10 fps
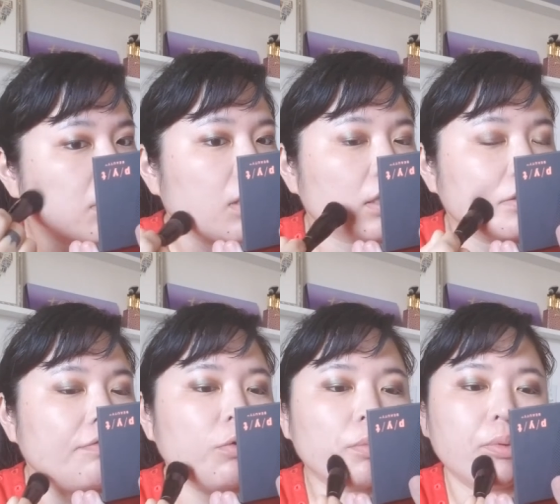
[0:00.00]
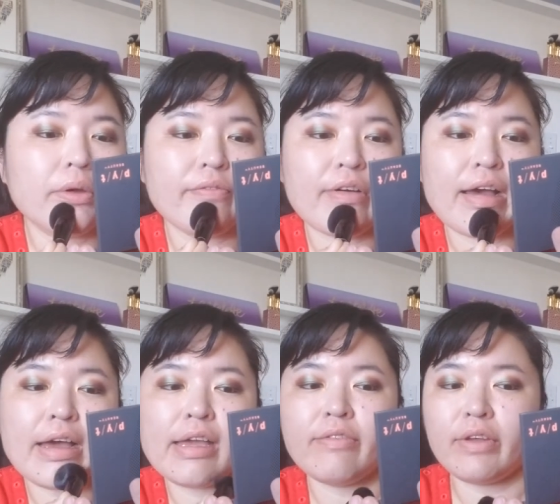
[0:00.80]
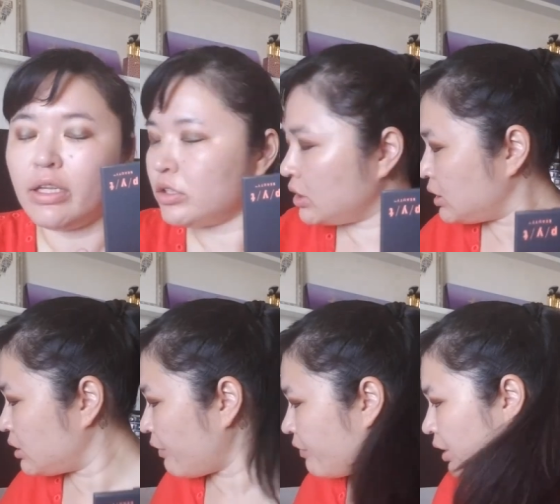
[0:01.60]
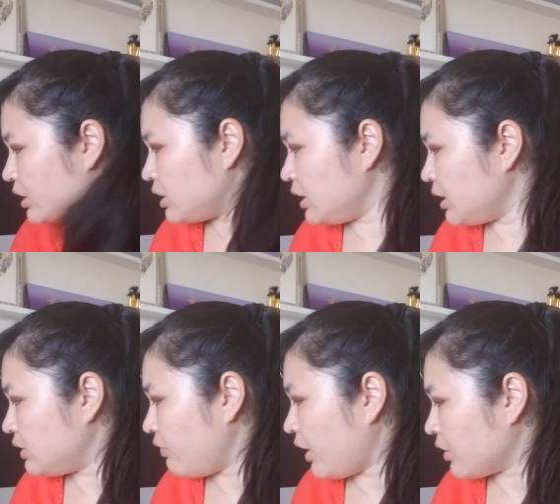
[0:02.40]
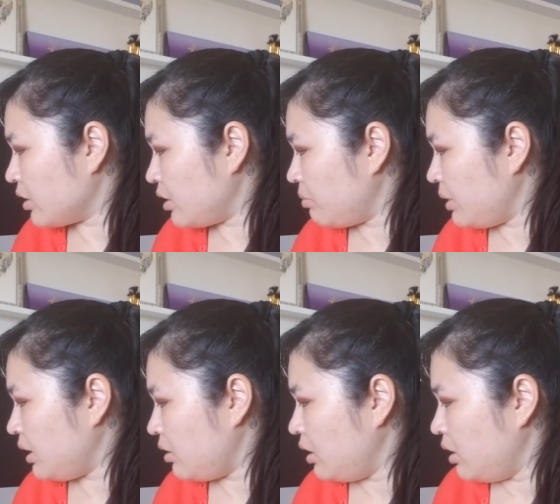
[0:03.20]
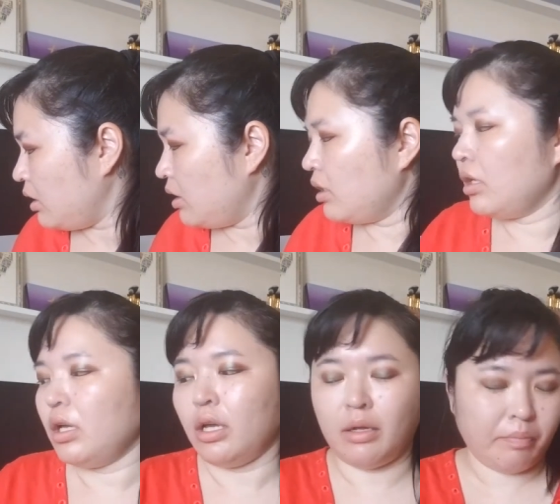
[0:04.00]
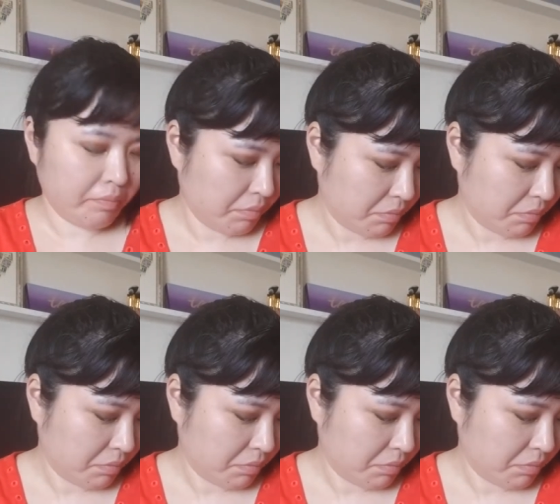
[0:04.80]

got the four point five, and she, I feel like she is fairer than me. Um,